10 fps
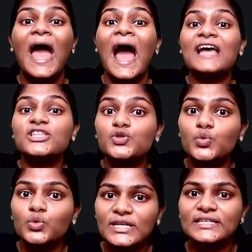As
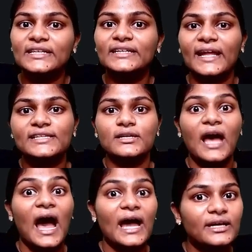soon as it detects
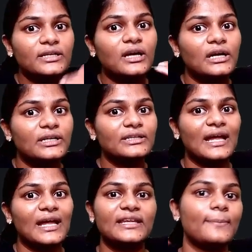a higher current
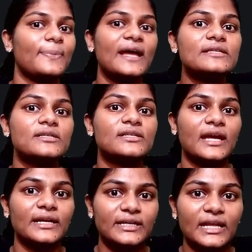than the appliances
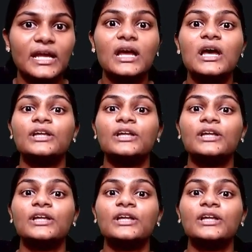can take,